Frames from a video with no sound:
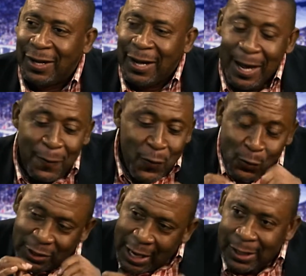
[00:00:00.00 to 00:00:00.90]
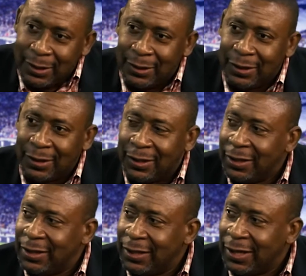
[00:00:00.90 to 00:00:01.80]
If you tell
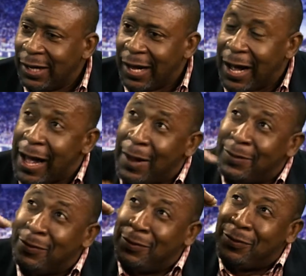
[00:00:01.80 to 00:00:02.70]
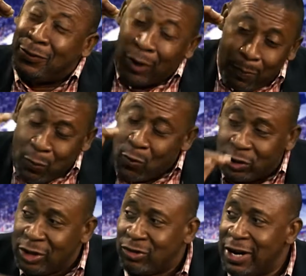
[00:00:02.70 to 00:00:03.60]
a top
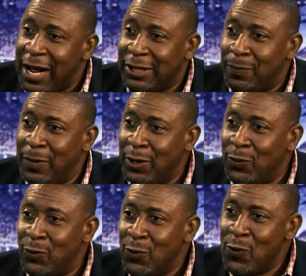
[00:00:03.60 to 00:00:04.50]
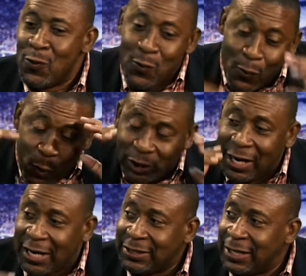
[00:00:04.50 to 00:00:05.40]
coach in Trinidad and Tobago who coach a
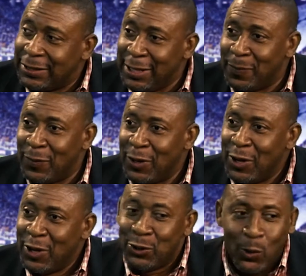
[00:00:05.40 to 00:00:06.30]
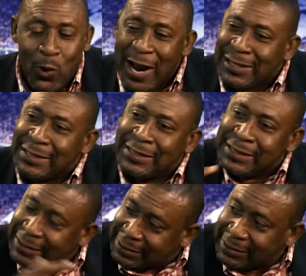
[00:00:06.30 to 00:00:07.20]
national team to go and
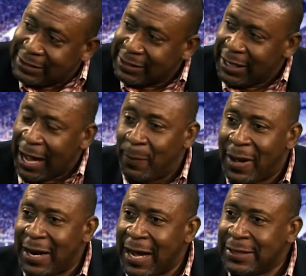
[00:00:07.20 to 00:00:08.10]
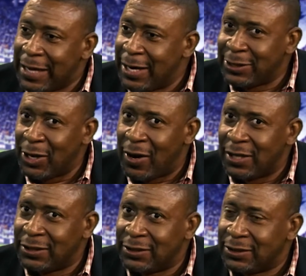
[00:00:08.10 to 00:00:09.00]
assist a man like Dennis
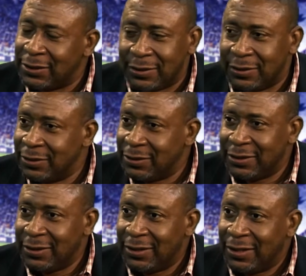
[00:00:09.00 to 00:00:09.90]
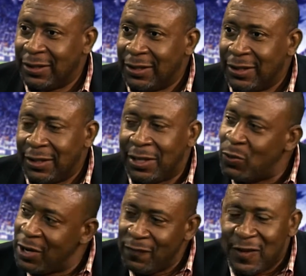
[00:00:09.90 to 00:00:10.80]
Lawrence, they
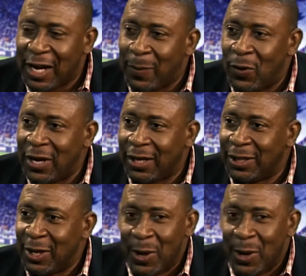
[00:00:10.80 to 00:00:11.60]
wouldn't even think about that.